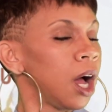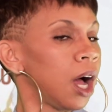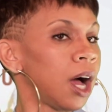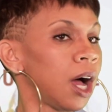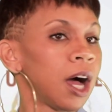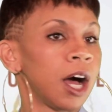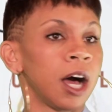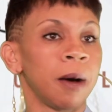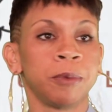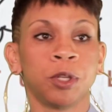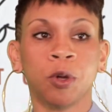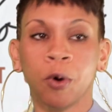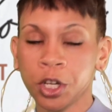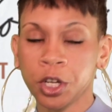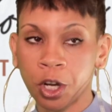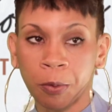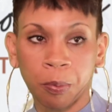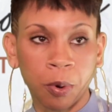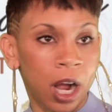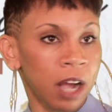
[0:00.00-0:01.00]
knowing
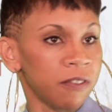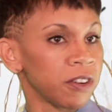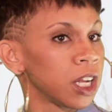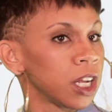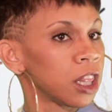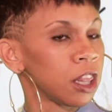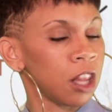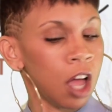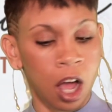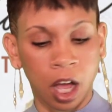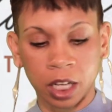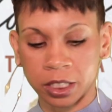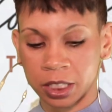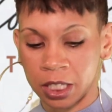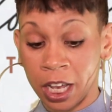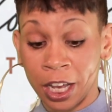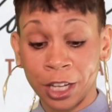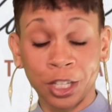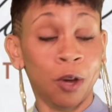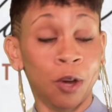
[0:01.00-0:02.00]
your profit and loss,
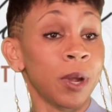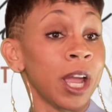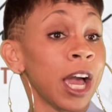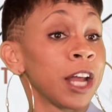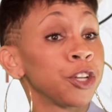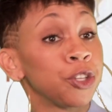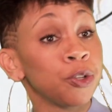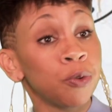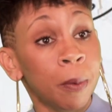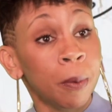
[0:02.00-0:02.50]
knowing how to do a